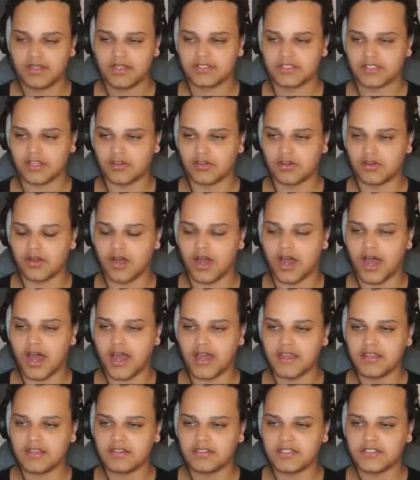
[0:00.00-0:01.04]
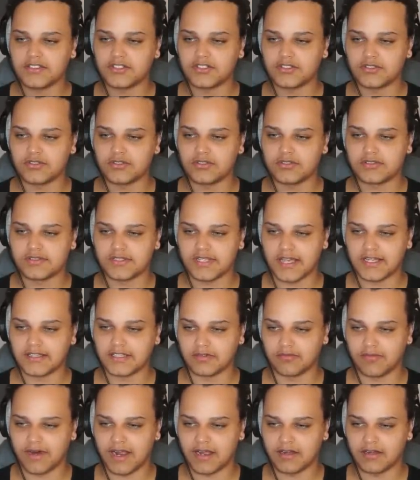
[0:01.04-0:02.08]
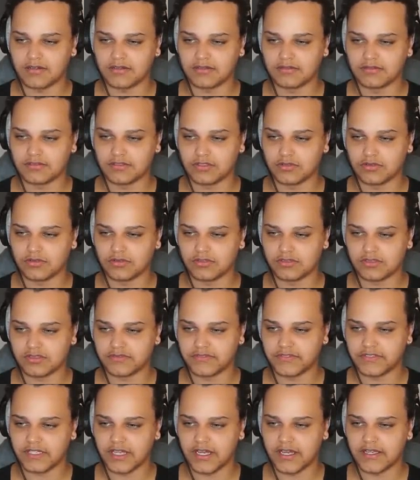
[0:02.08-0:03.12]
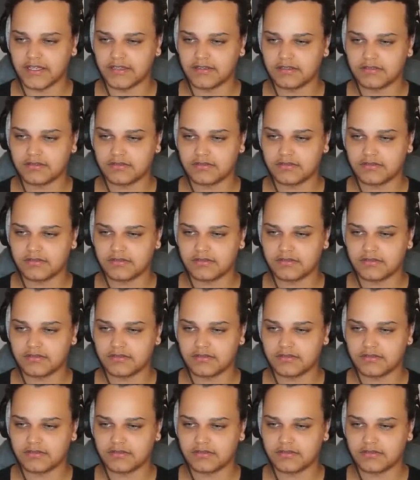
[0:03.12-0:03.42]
So I usually do to end the round or something like